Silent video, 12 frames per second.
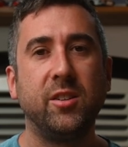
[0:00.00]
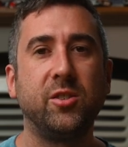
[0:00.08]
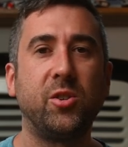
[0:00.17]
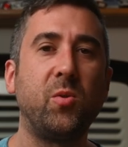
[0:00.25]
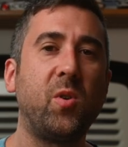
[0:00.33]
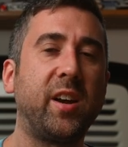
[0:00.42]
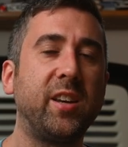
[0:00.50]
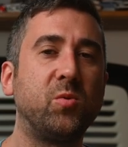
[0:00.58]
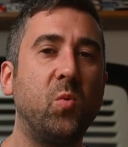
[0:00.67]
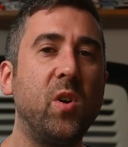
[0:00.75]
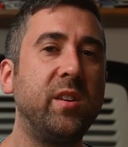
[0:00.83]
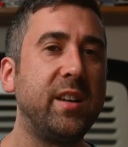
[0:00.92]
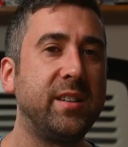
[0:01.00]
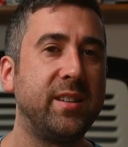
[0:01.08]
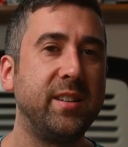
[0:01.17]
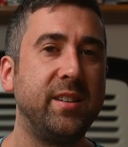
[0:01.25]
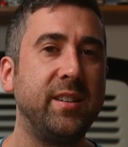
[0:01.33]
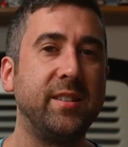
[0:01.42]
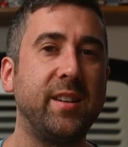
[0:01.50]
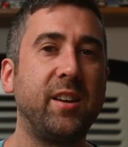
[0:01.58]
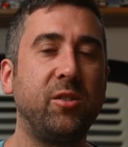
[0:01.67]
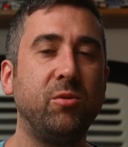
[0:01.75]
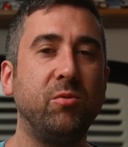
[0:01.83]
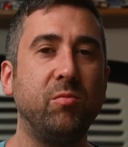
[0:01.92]
So I guess one lesson is that
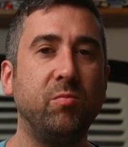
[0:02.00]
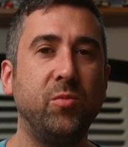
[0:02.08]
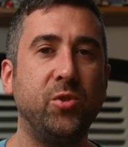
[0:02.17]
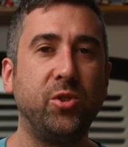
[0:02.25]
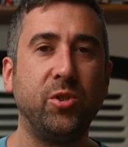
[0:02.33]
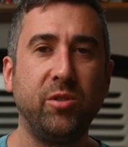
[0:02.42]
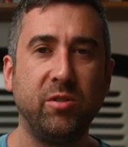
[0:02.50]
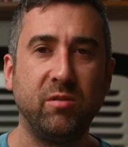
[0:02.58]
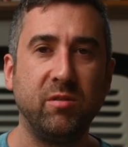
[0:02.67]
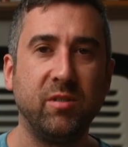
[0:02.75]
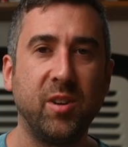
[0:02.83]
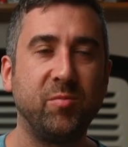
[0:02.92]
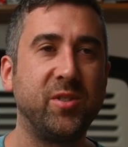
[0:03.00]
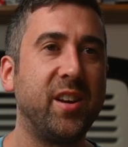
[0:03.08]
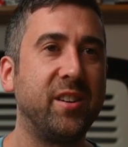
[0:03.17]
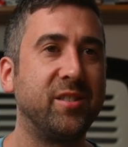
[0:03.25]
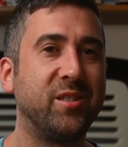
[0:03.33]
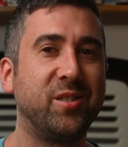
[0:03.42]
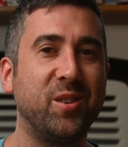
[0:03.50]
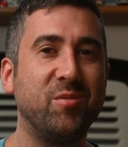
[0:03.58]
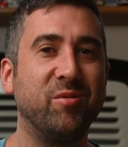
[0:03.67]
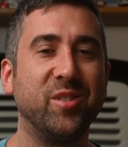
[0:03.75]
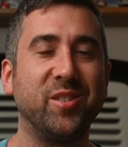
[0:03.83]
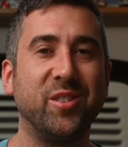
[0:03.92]
you should obsess
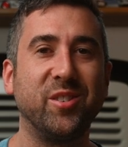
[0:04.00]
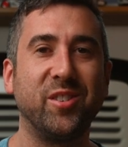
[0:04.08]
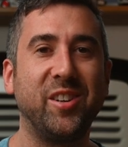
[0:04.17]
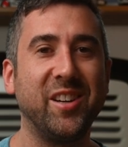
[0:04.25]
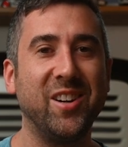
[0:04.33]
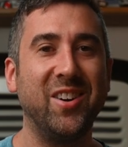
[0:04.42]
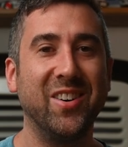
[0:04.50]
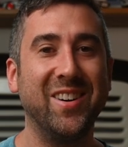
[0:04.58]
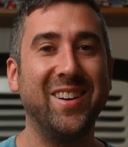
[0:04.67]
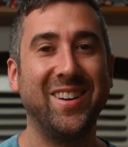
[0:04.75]
over your gear,